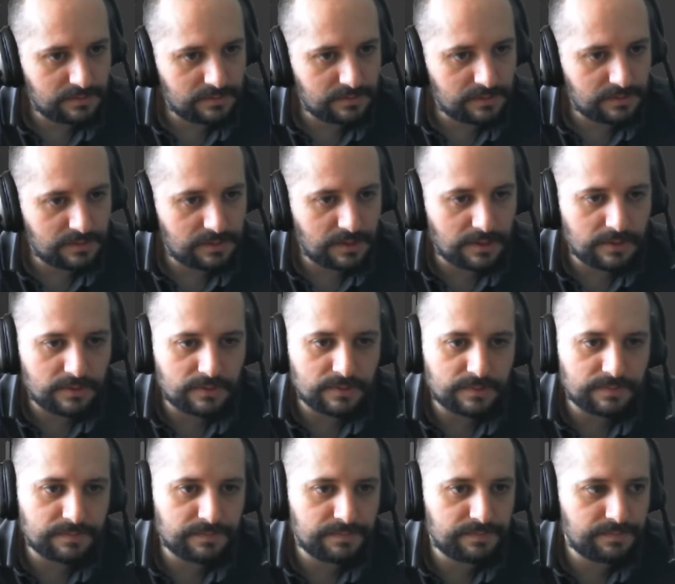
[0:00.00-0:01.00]
Now,
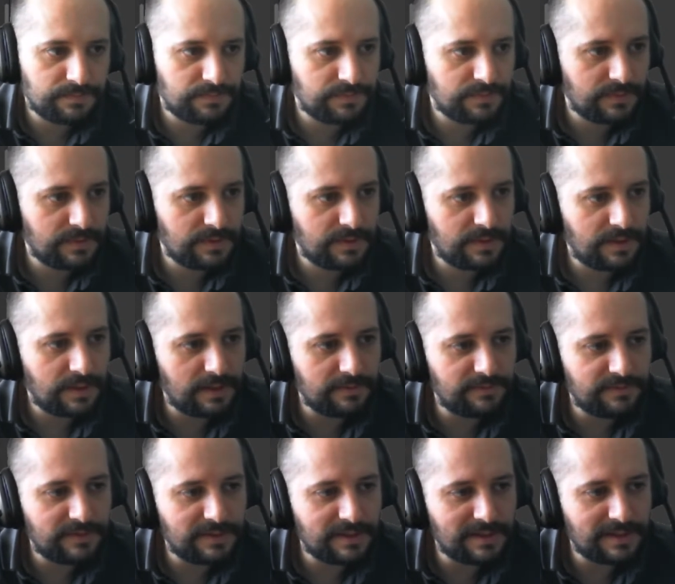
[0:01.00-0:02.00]
I
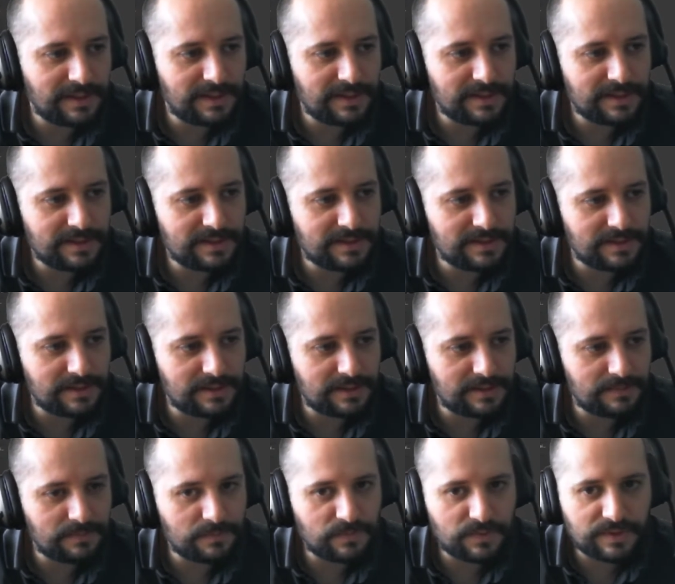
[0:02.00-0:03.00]
feel like
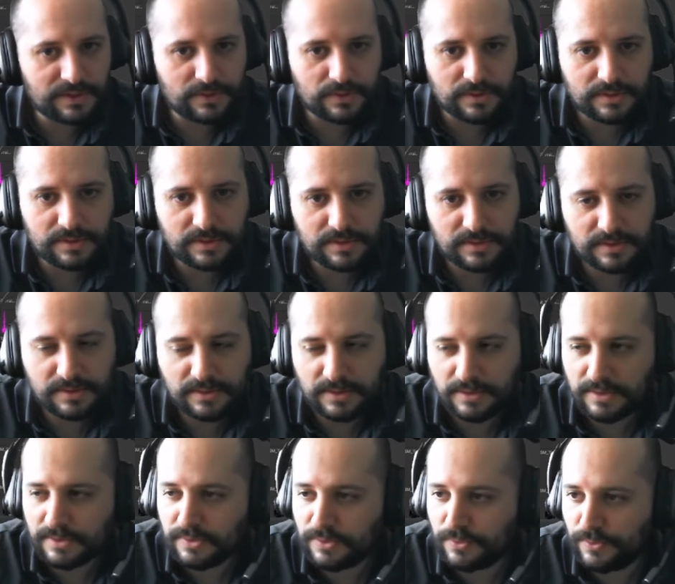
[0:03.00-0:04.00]
we could
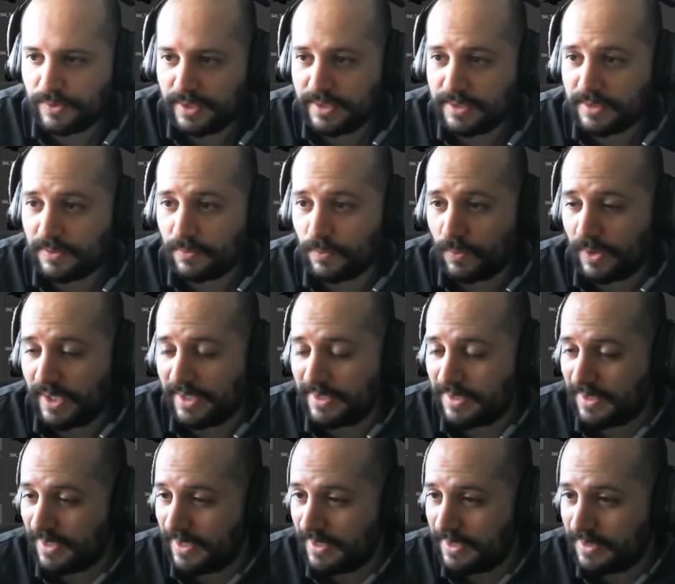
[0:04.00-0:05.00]
create a white
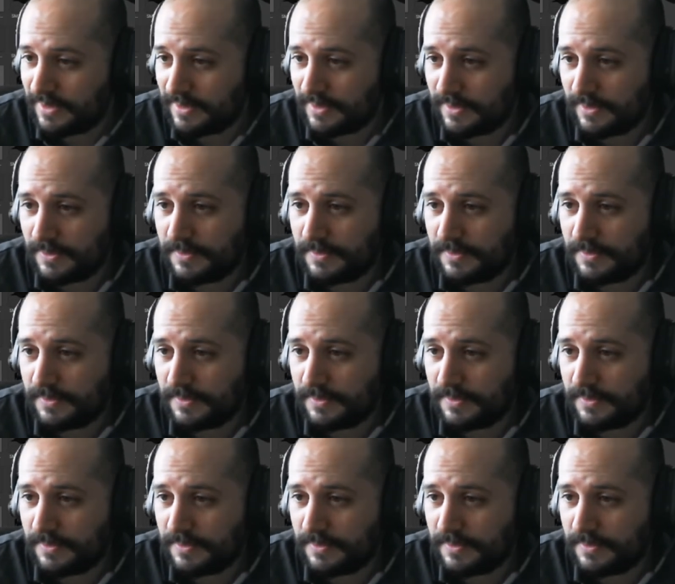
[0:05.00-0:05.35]
light,